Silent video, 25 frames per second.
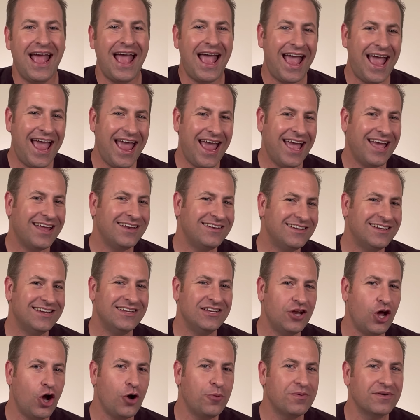and in
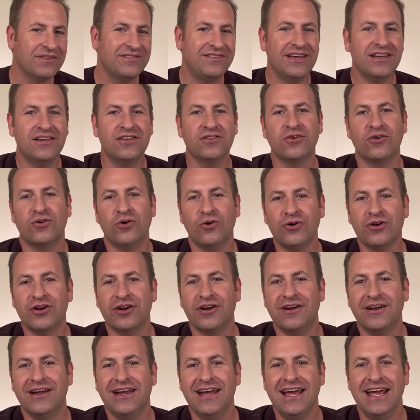no particular
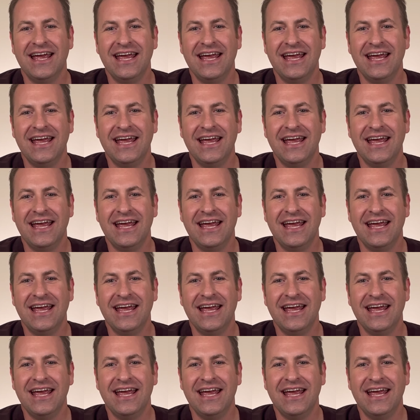order,